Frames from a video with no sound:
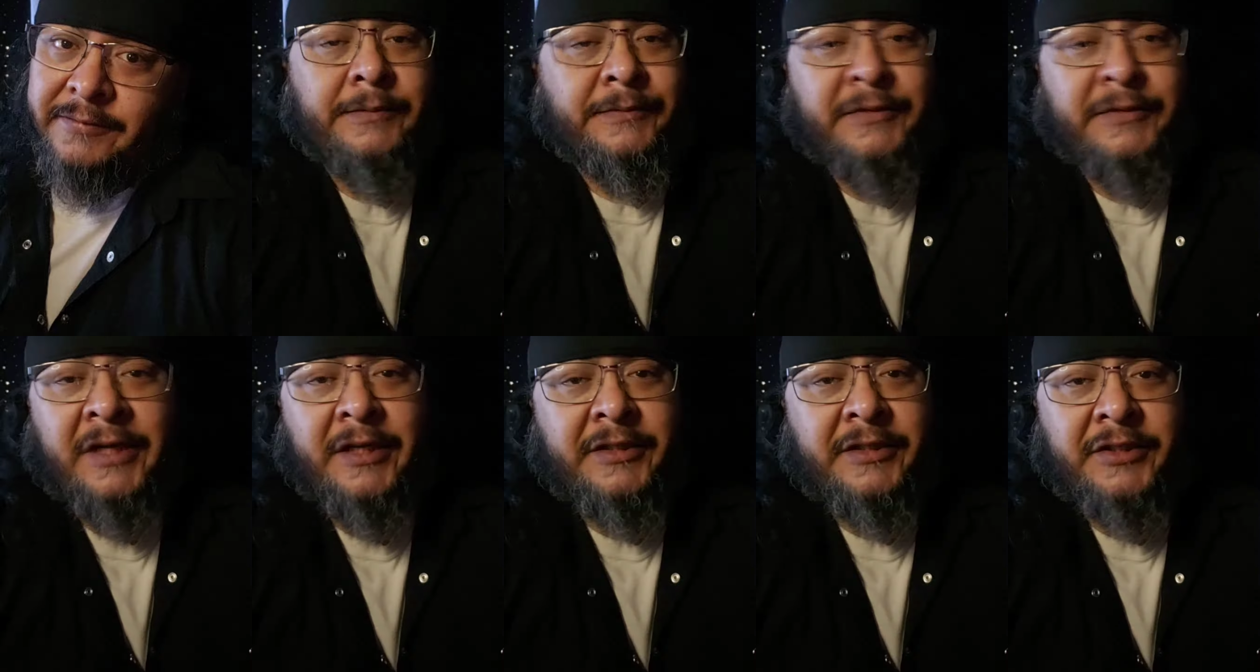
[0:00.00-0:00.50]

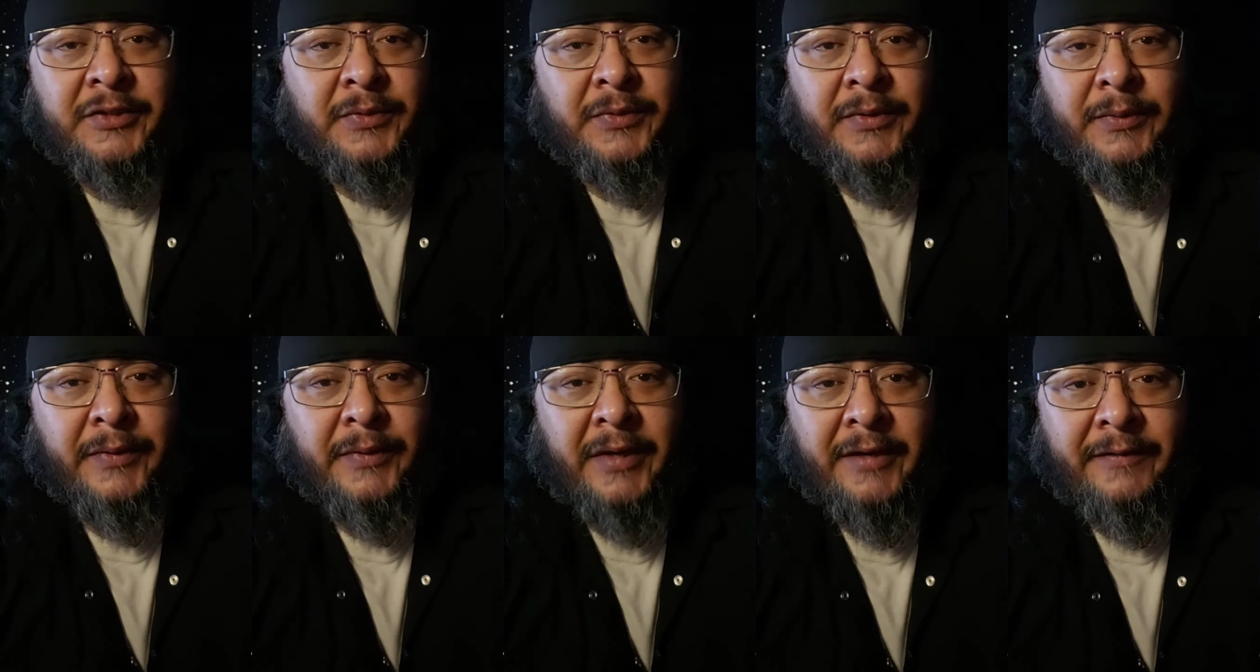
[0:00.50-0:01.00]
Not just
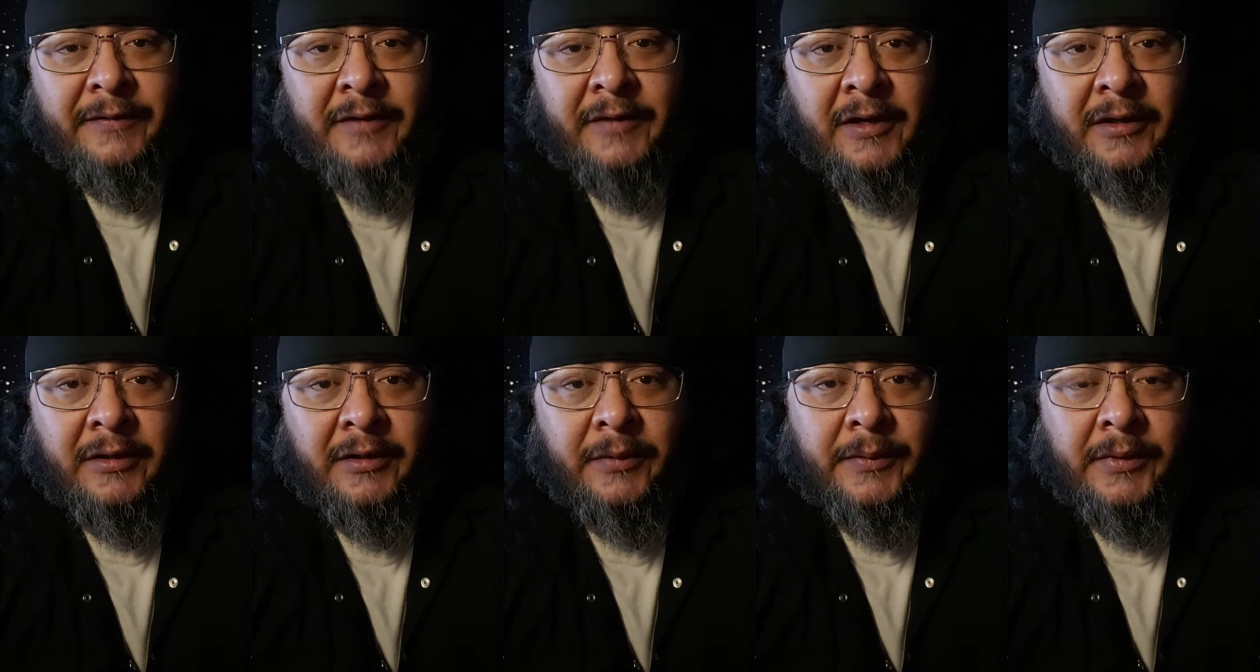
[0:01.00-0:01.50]
with what I've
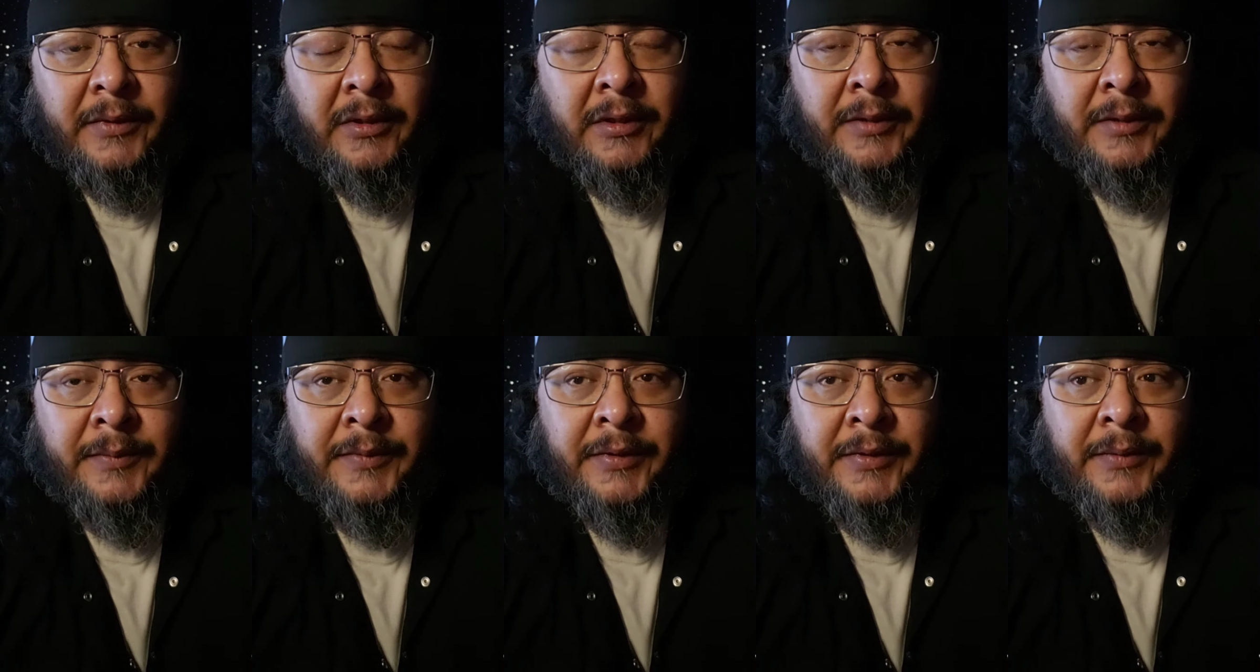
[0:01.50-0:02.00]
got going
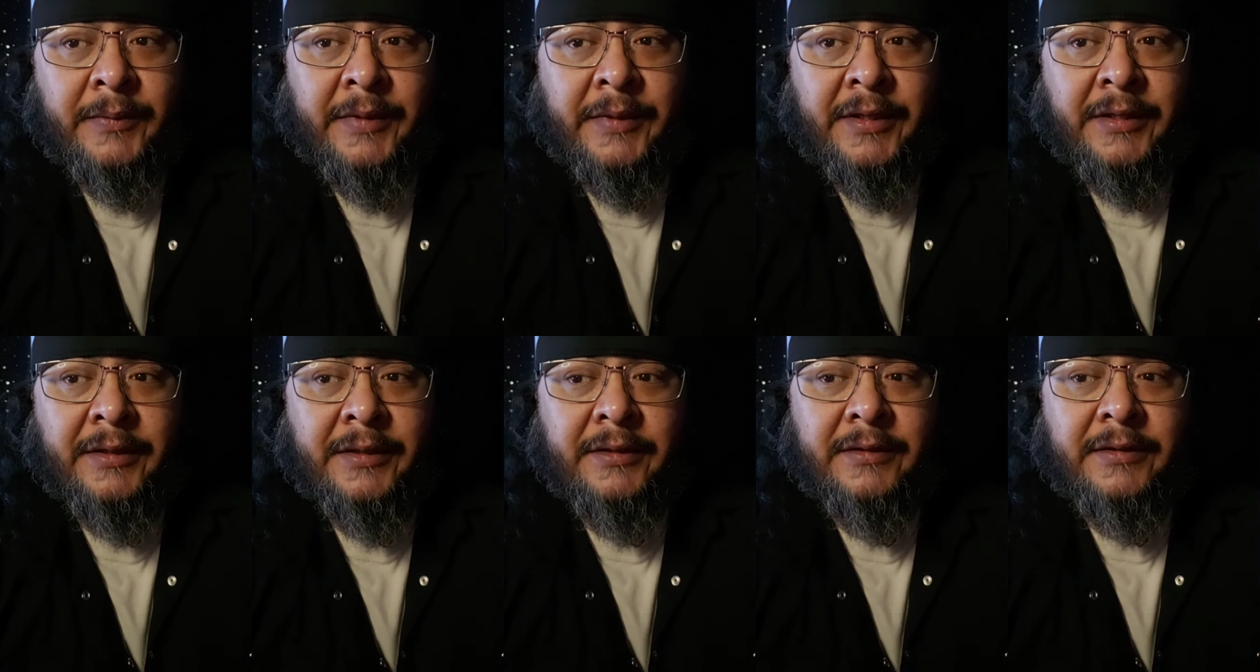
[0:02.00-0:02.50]
on, but
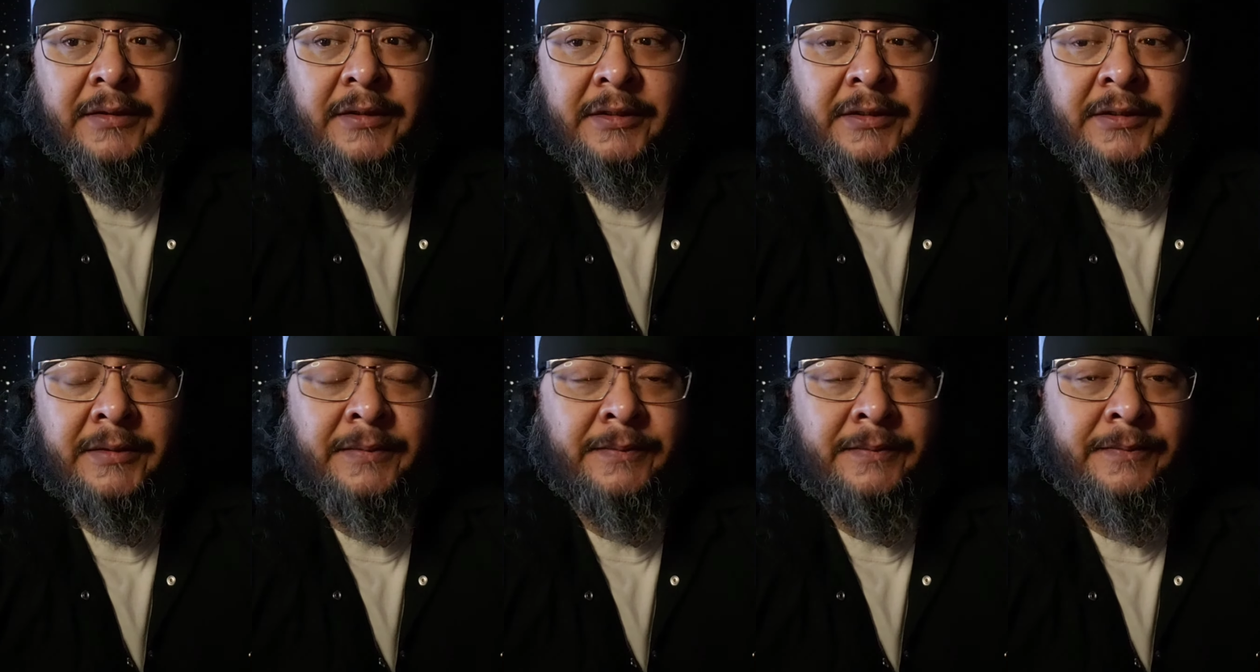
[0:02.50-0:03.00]
with
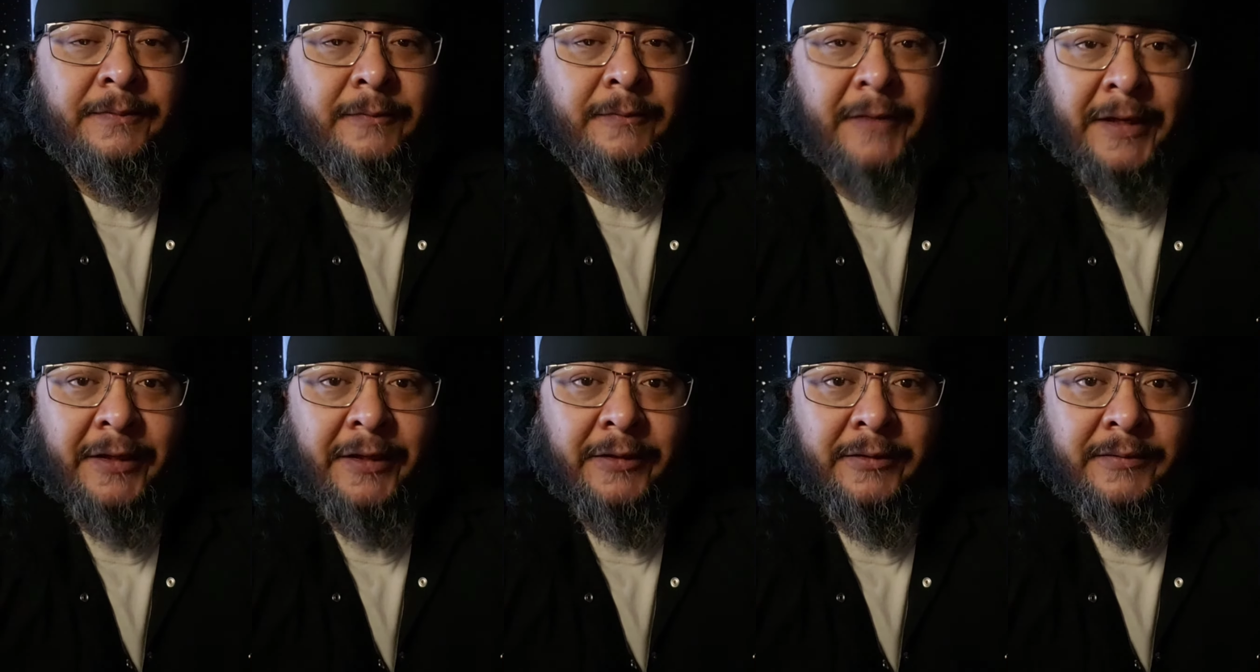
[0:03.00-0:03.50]
the
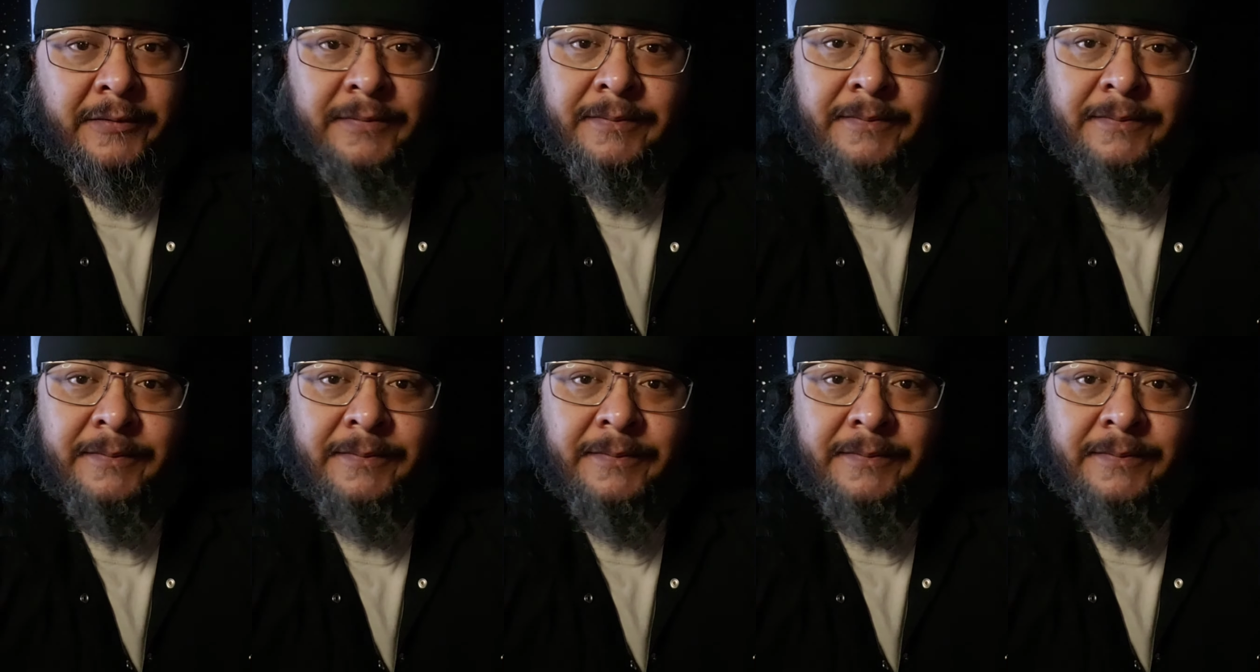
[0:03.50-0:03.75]
regular